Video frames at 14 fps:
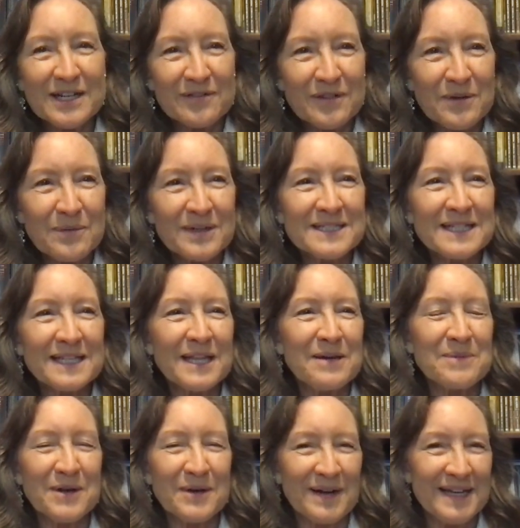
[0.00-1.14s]
everyone to let
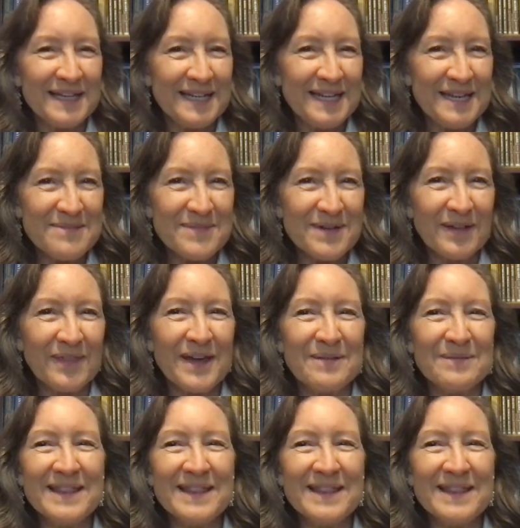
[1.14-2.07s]
them know I had emailed them.